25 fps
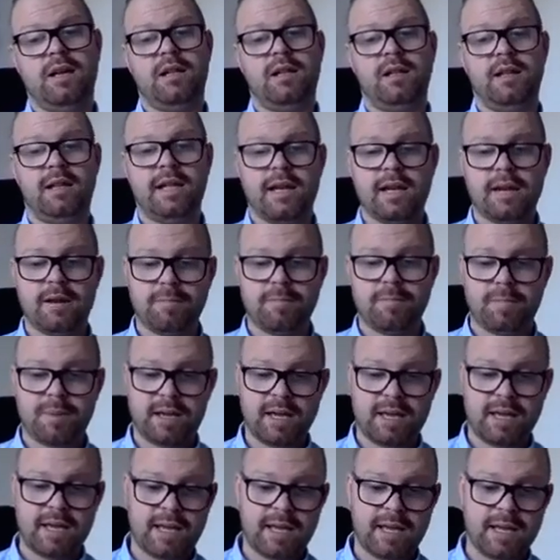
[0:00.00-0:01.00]
Let it
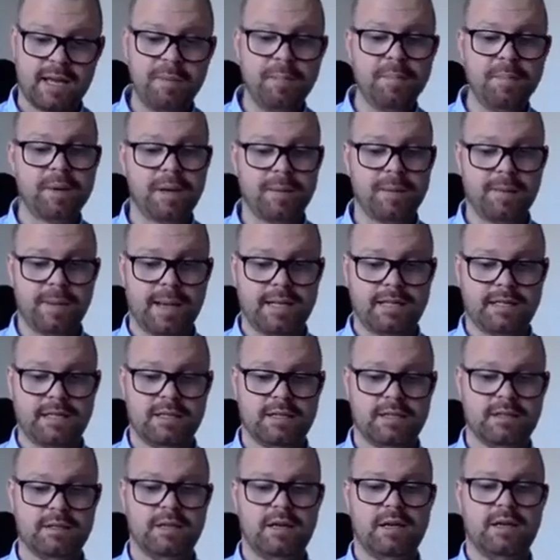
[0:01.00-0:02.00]
be
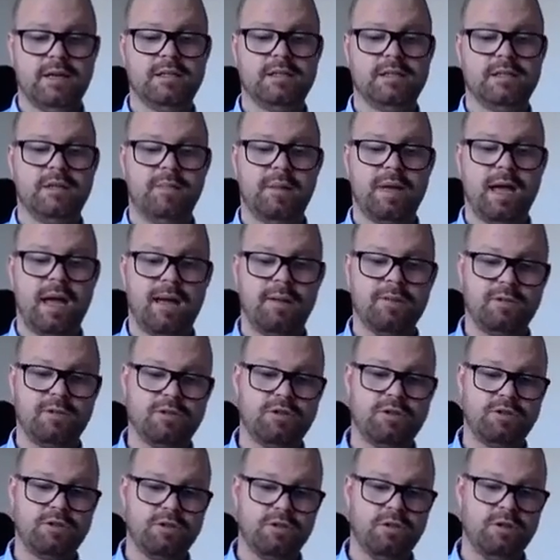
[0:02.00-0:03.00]
implemented to be able
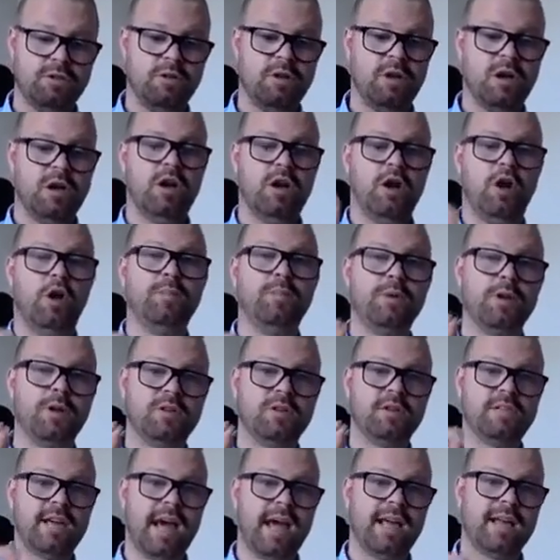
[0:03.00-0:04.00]
to help you
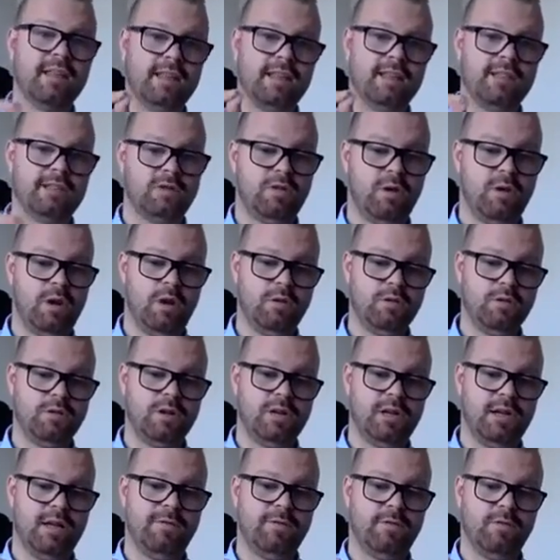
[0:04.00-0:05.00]
take things to a whole
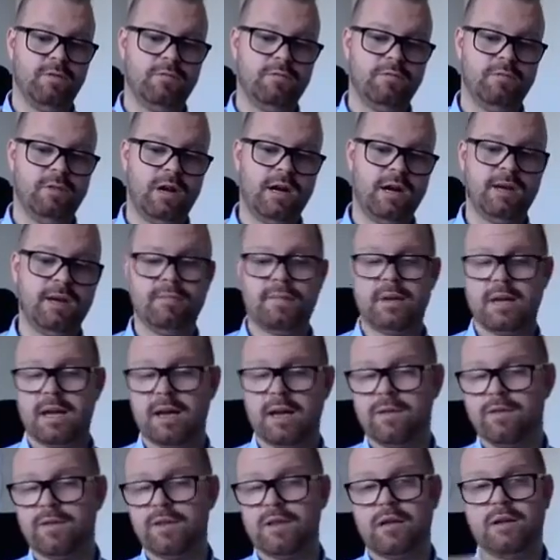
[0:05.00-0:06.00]
new level, right?
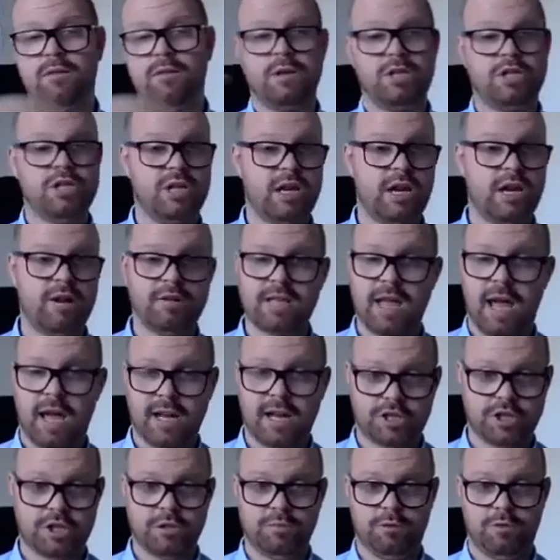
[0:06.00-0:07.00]
Everything we share is
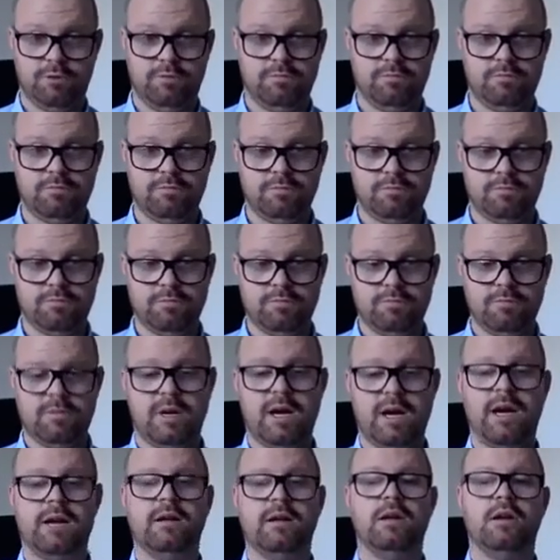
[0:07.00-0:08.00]
actionable,
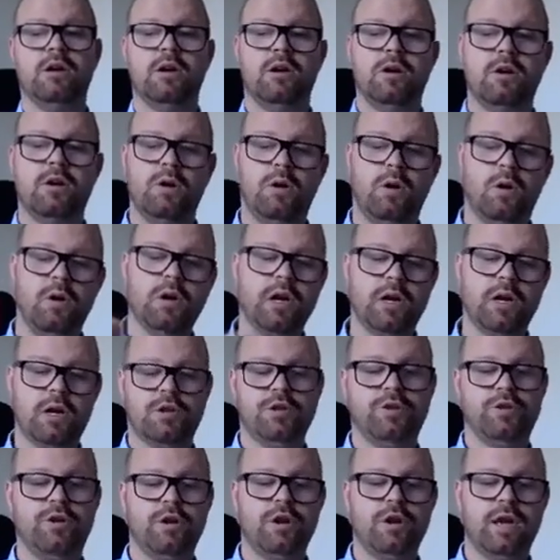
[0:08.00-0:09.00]
right? All you got
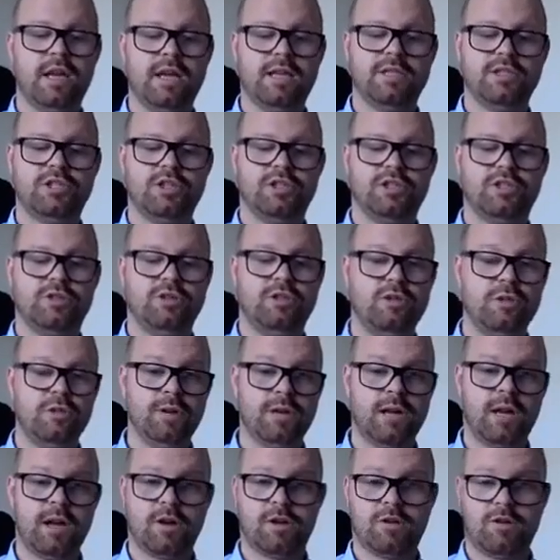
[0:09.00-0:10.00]
to do is just do
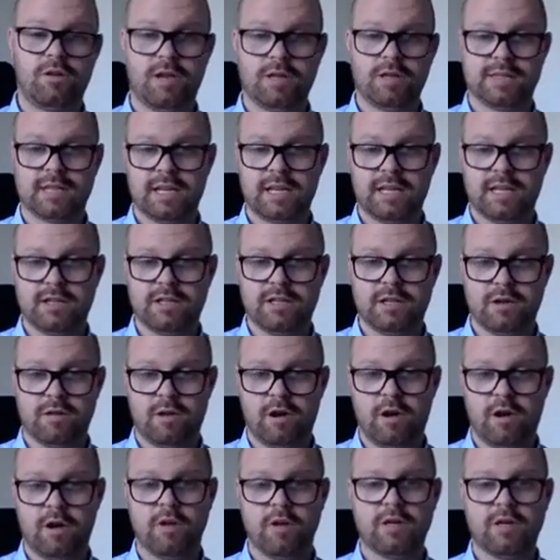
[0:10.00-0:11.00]
it across into
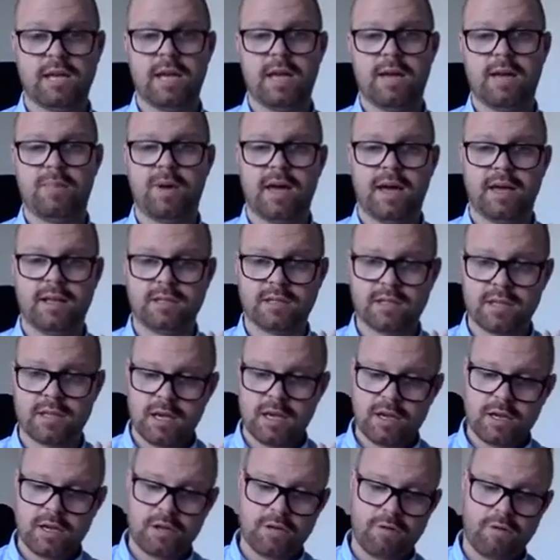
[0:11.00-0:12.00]
your own campaigns,
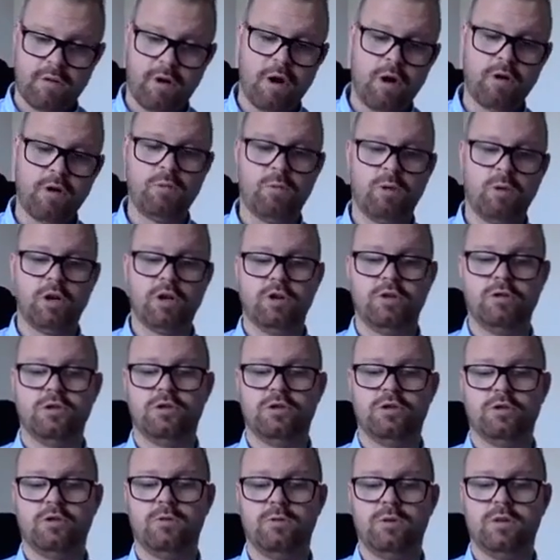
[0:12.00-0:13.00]
your own what you
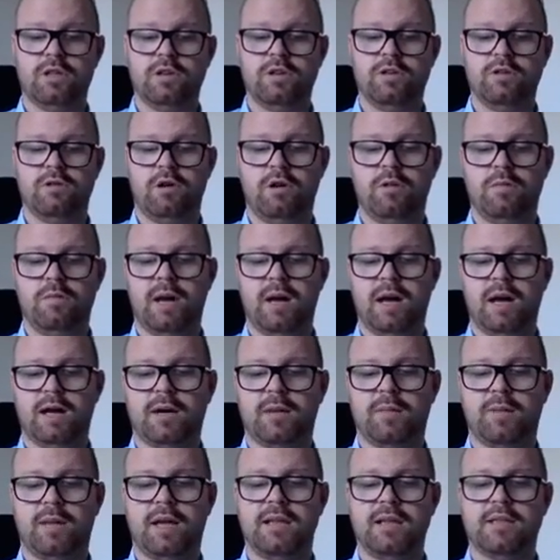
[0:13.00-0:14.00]
do within your own
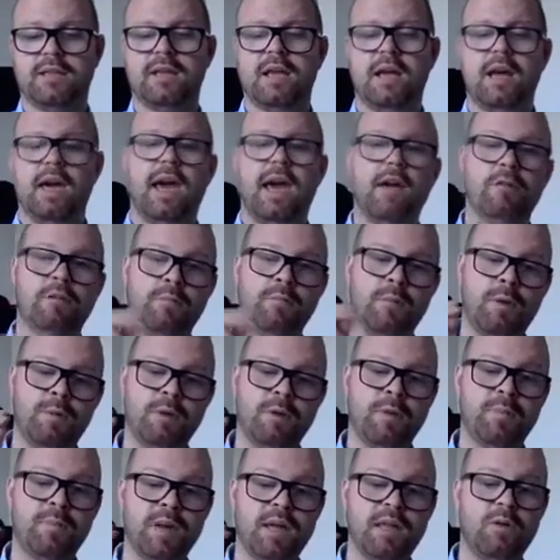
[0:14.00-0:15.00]
marketplace. And remember
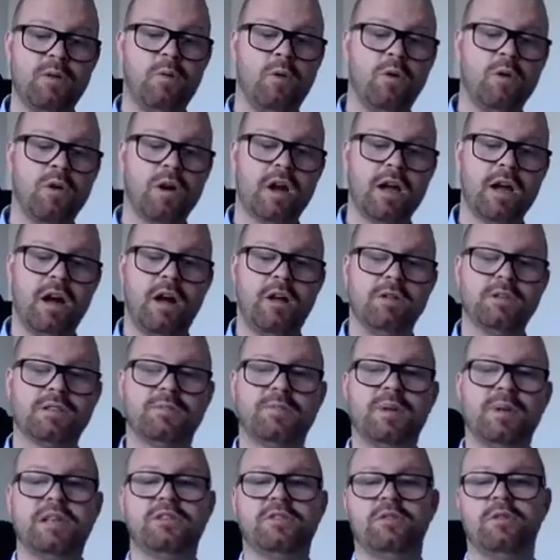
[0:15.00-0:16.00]
to be the warrior. I'll
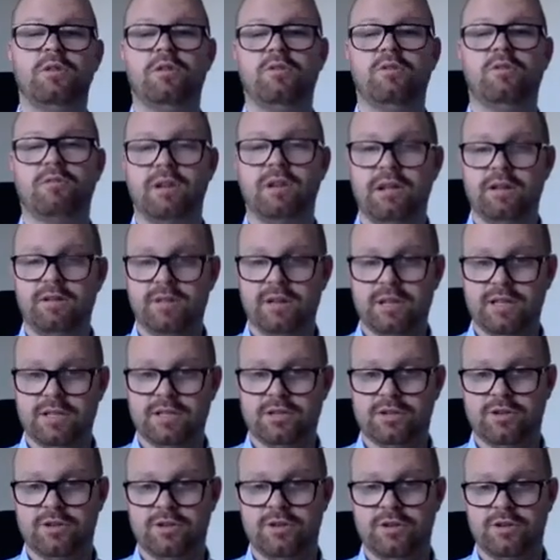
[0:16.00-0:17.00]
speak to you all really, really
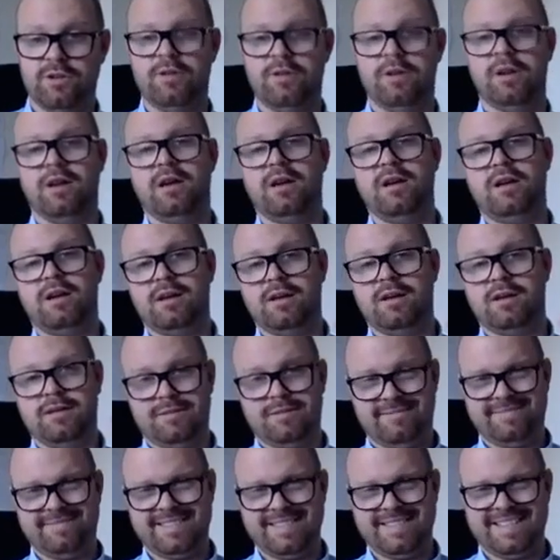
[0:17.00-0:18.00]
soon.
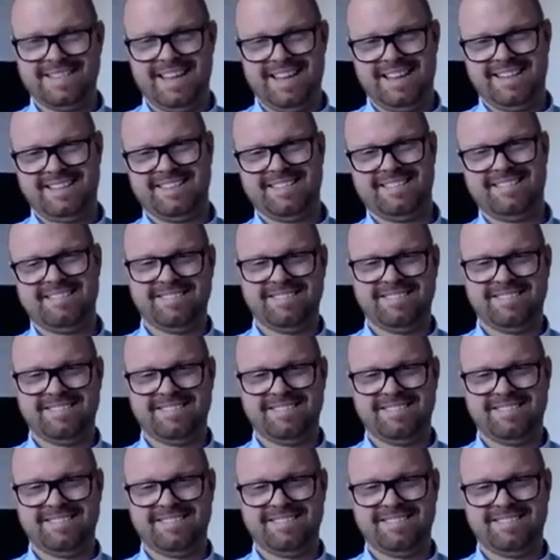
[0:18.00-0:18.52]
See yous.